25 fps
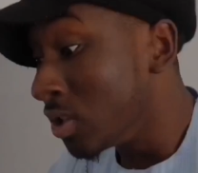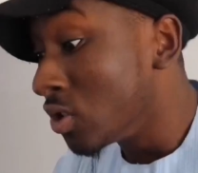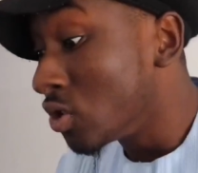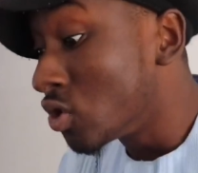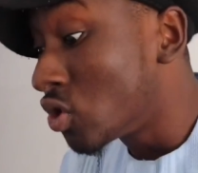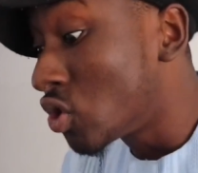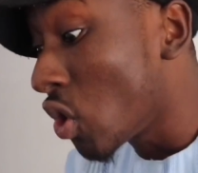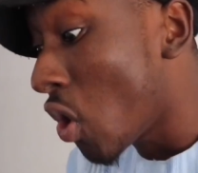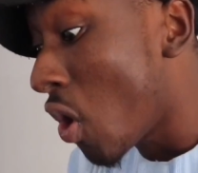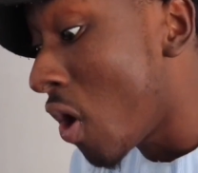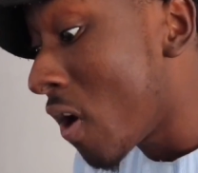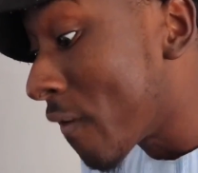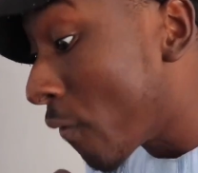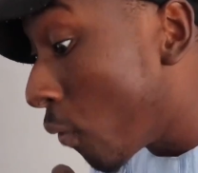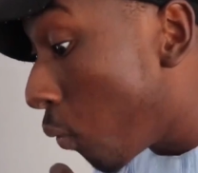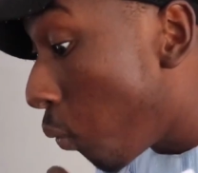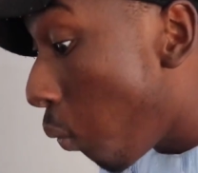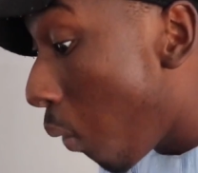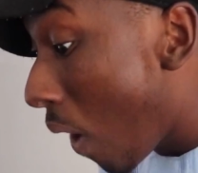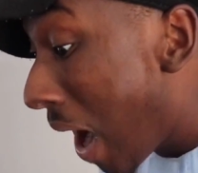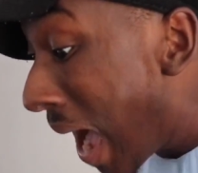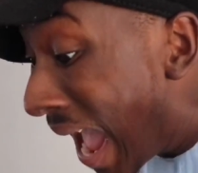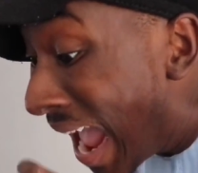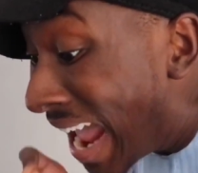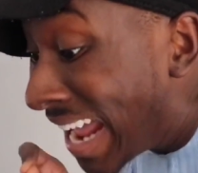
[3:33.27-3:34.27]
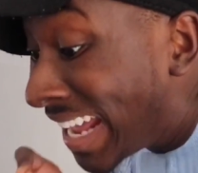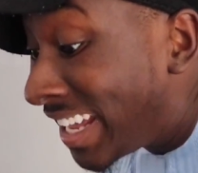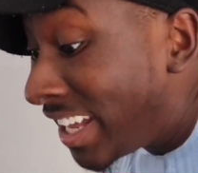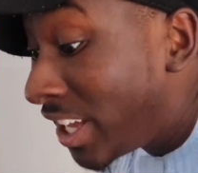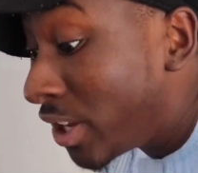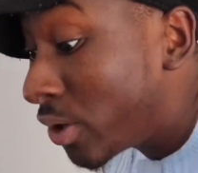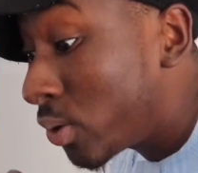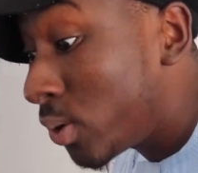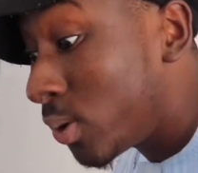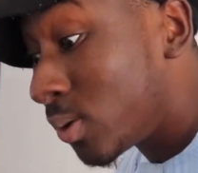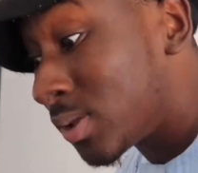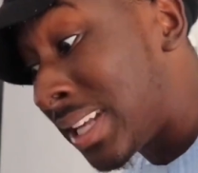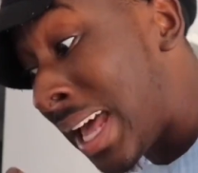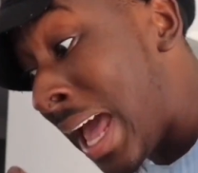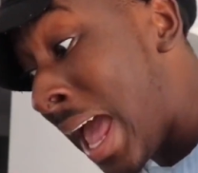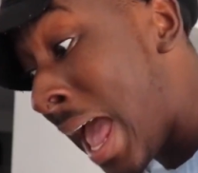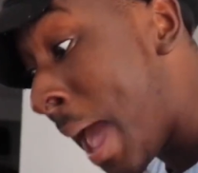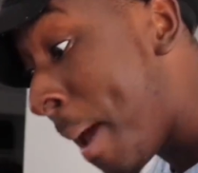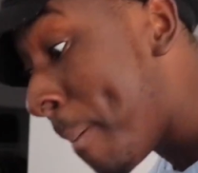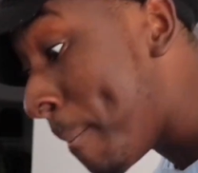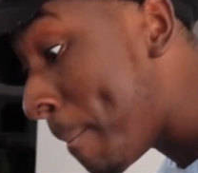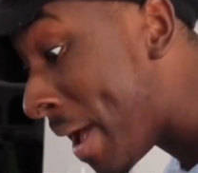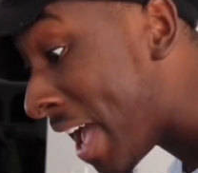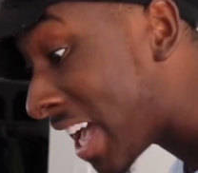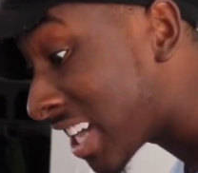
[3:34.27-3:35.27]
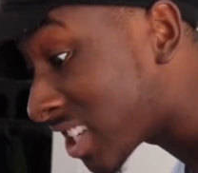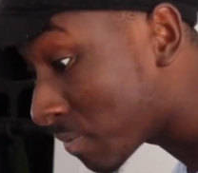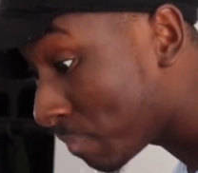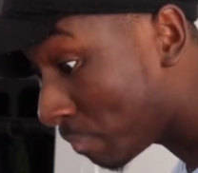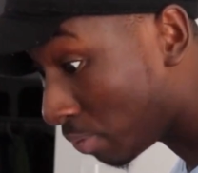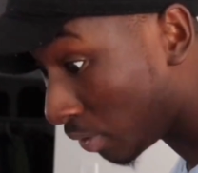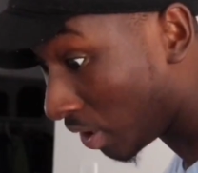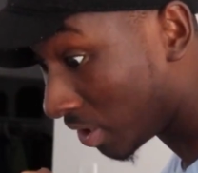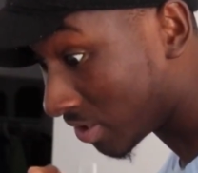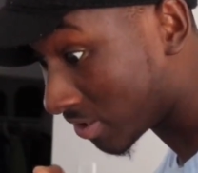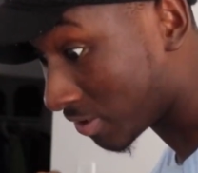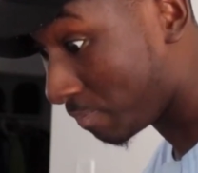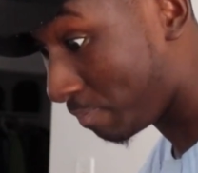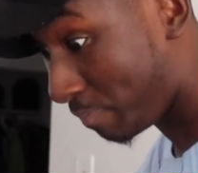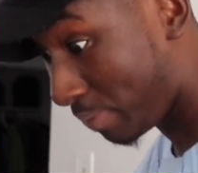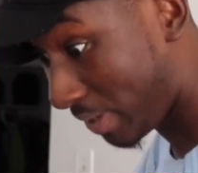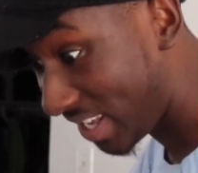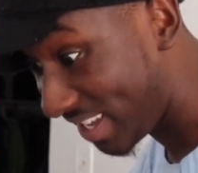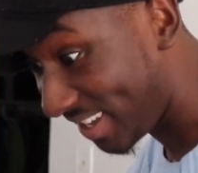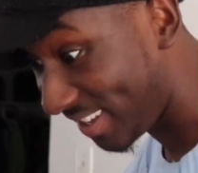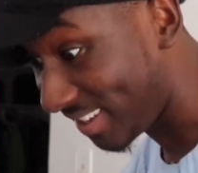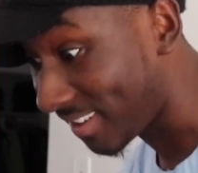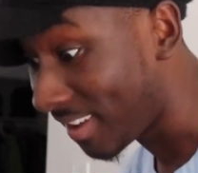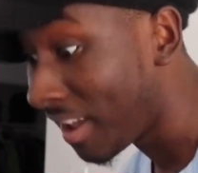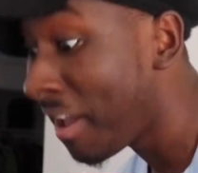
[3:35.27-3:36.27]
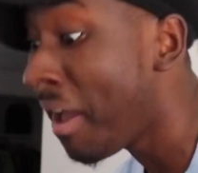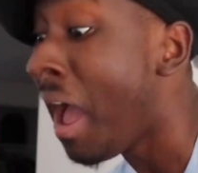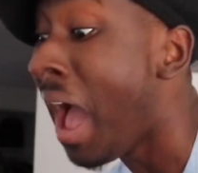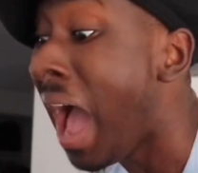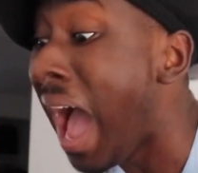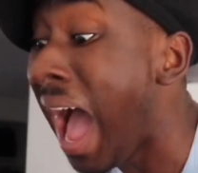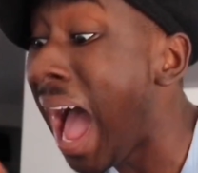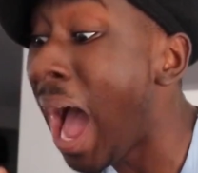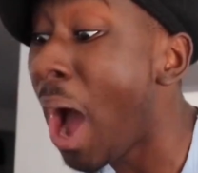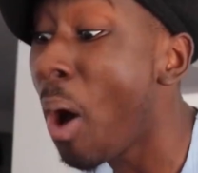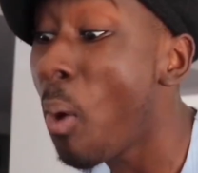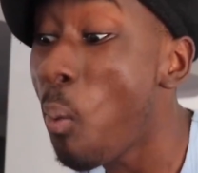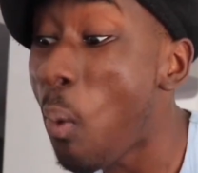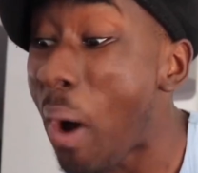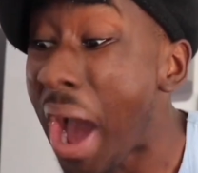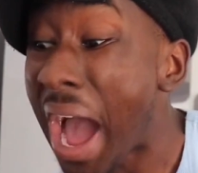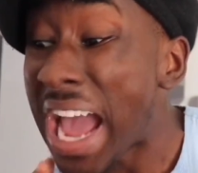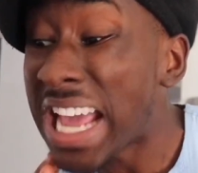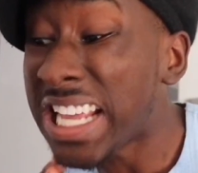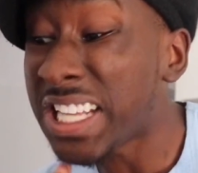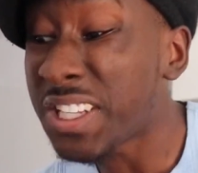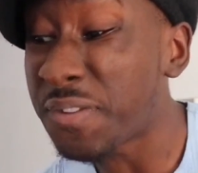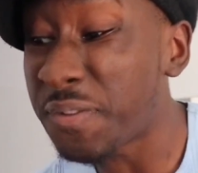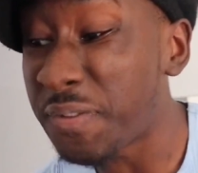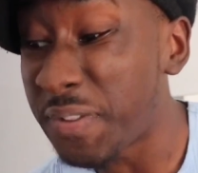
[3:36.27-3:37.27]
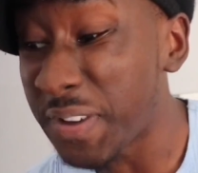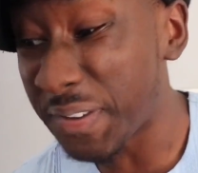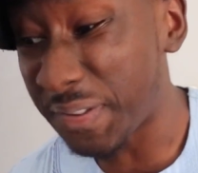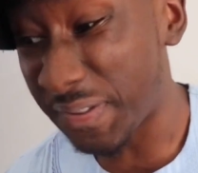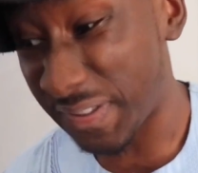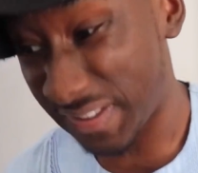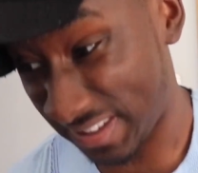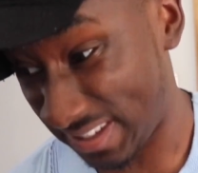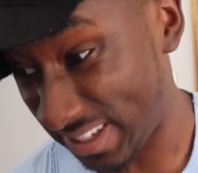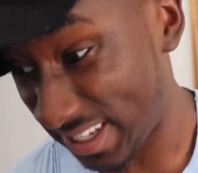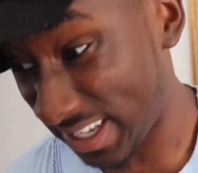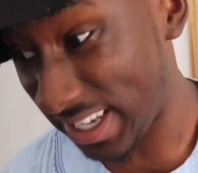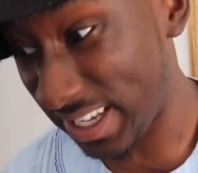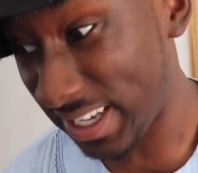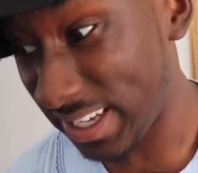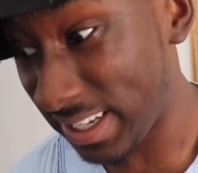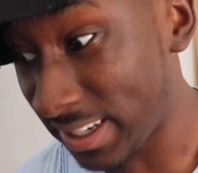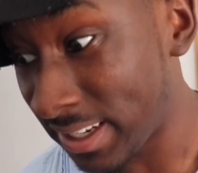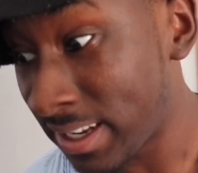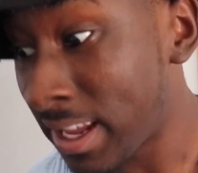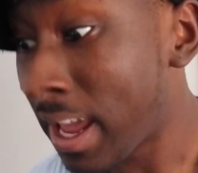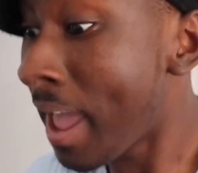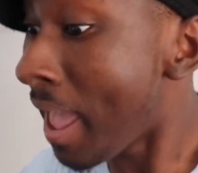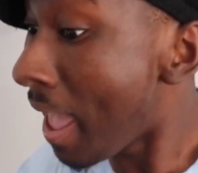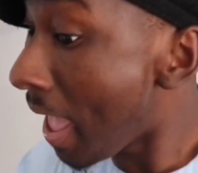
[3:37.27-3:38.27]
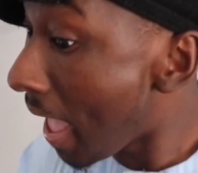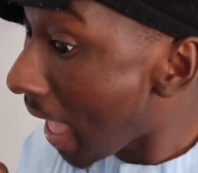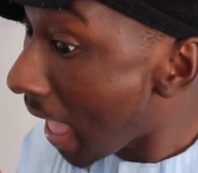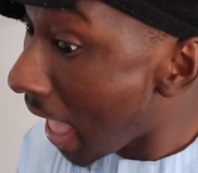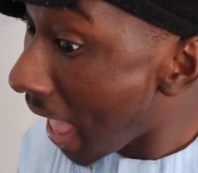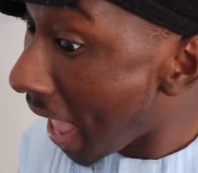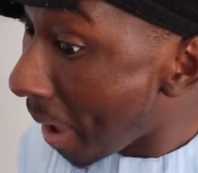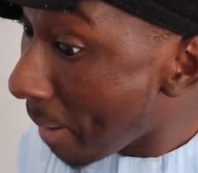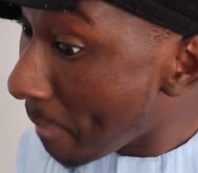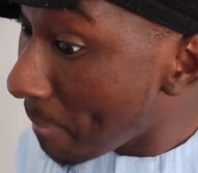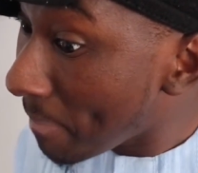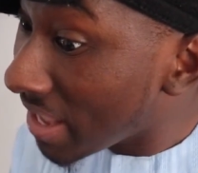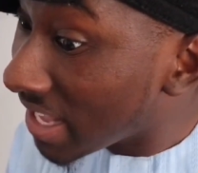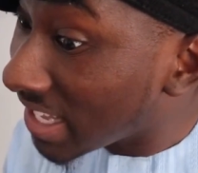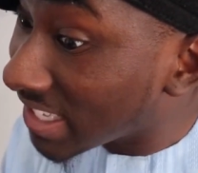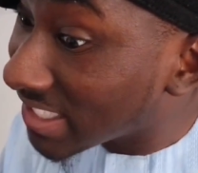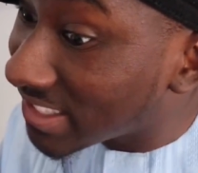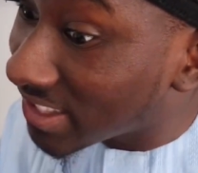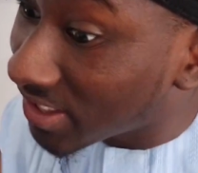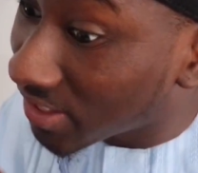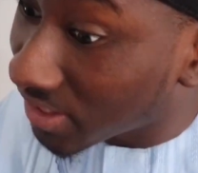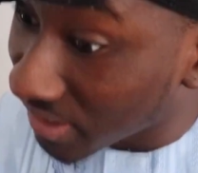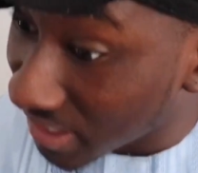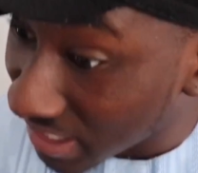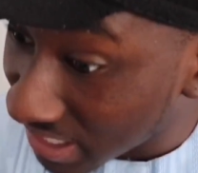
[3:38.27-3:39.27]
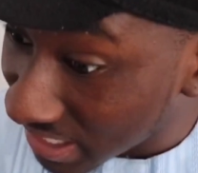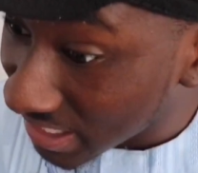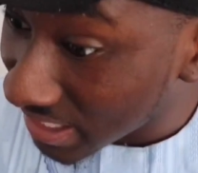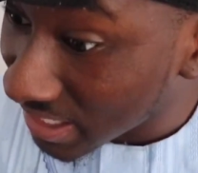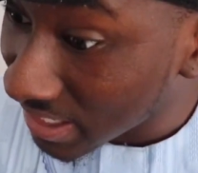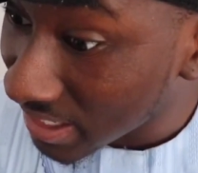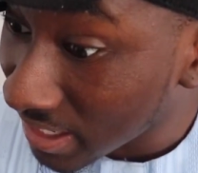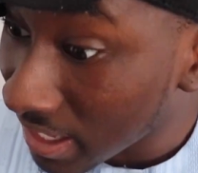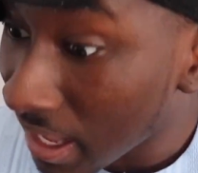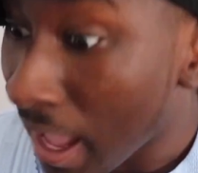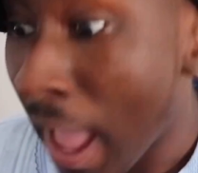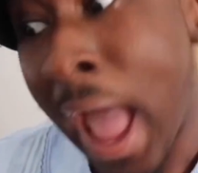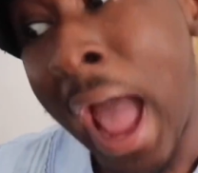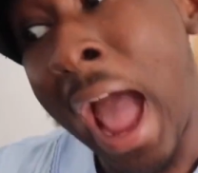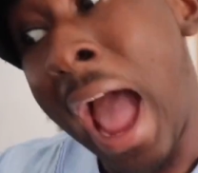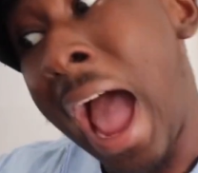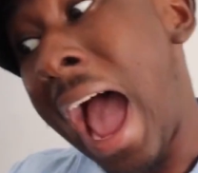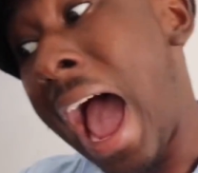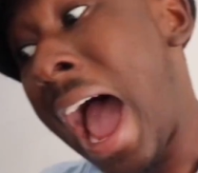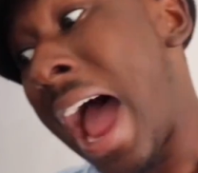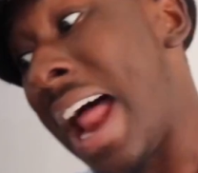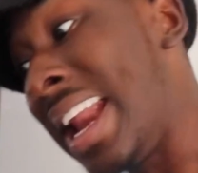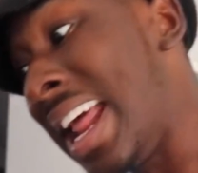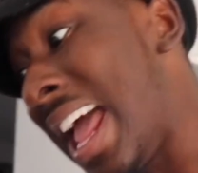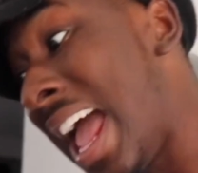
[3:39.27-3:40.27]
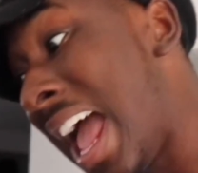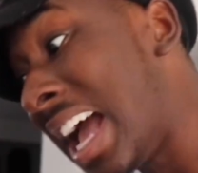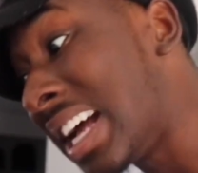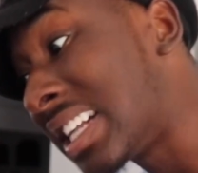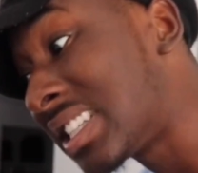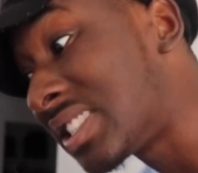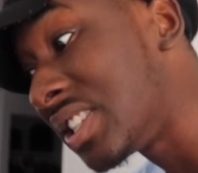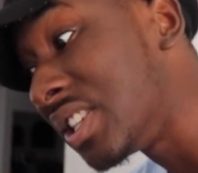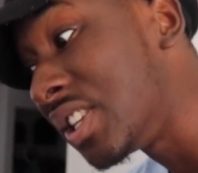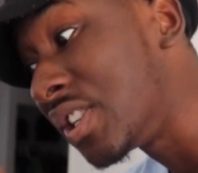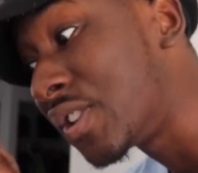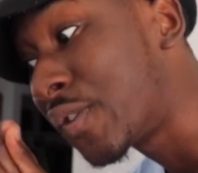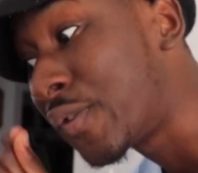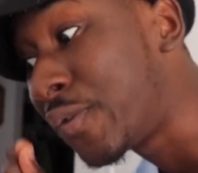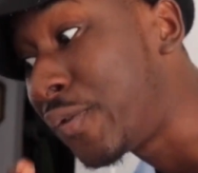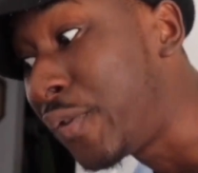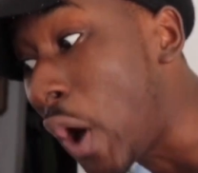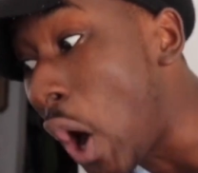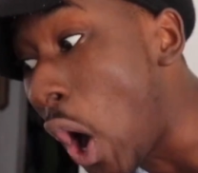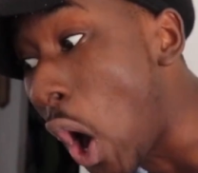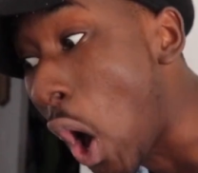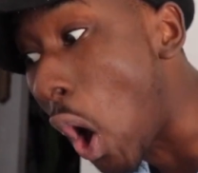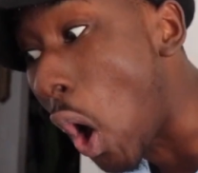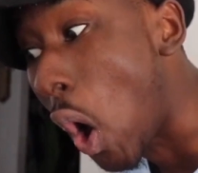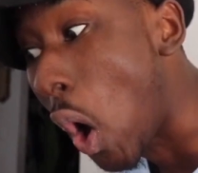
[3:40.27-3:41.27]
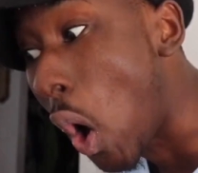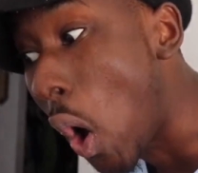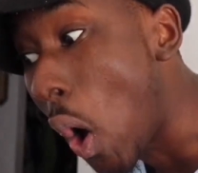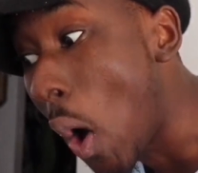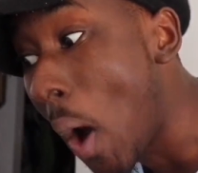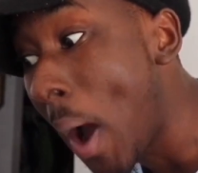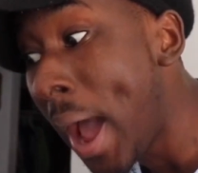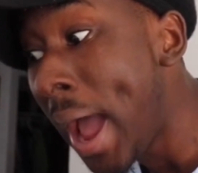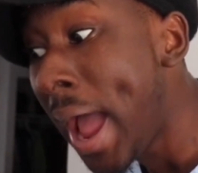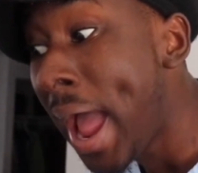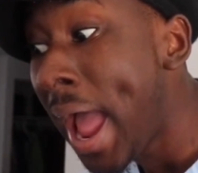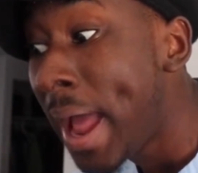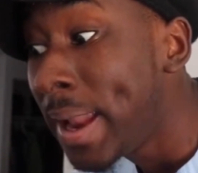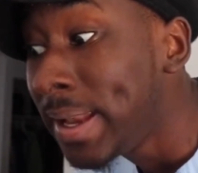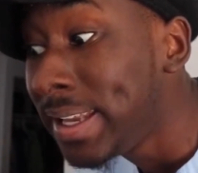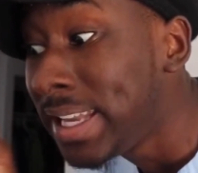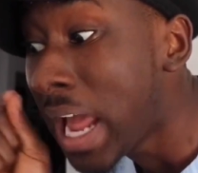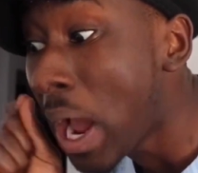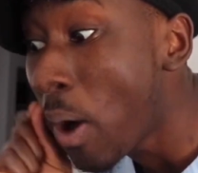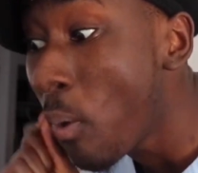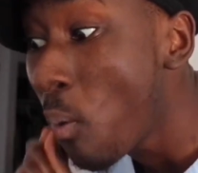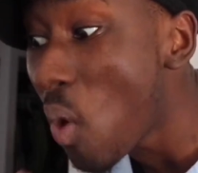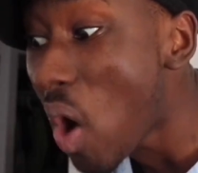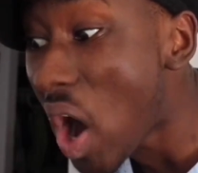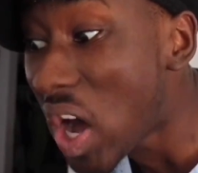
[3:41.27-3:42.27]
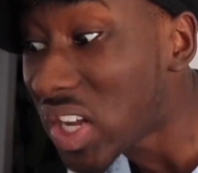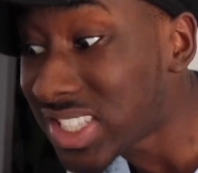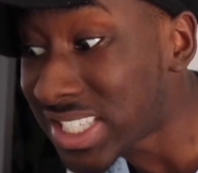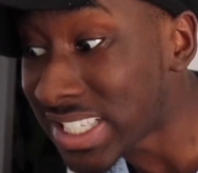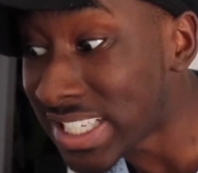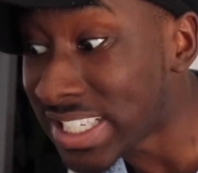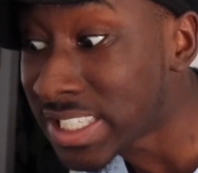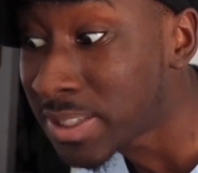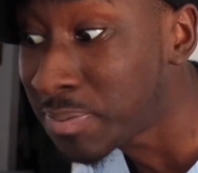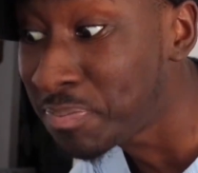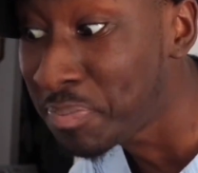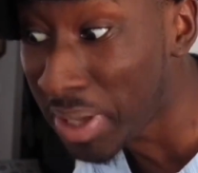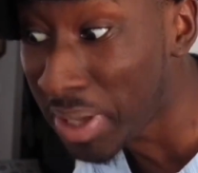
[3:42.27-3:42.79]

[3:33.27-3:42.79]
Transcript: So if y equals mx plus b, and y is 15, m is 3, and x is 4, then what is